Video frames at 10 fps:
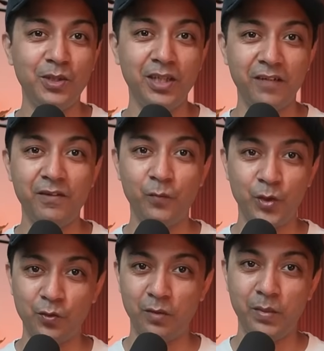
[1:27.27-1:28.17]
the Divi
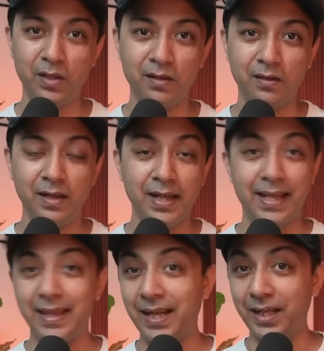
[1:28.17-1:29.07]
Visual Builder,
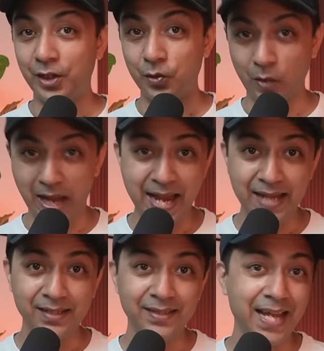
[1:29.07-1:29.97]
letting you
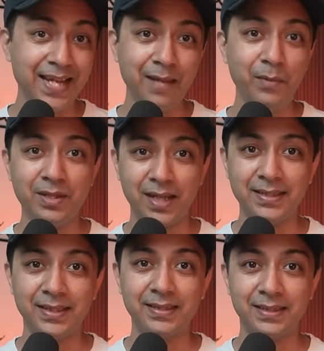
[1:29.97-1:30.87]
add dynamic
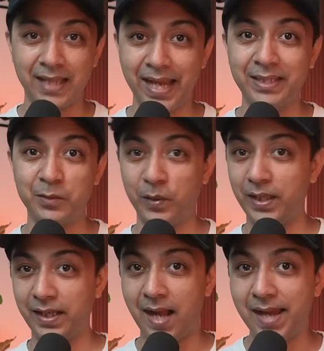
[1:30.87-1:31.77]
touches like
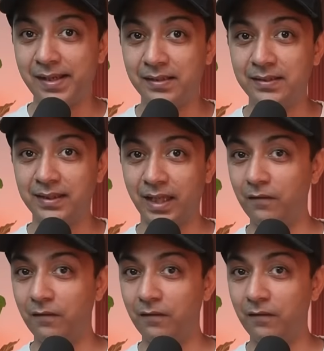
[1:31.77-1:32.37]
spinning icons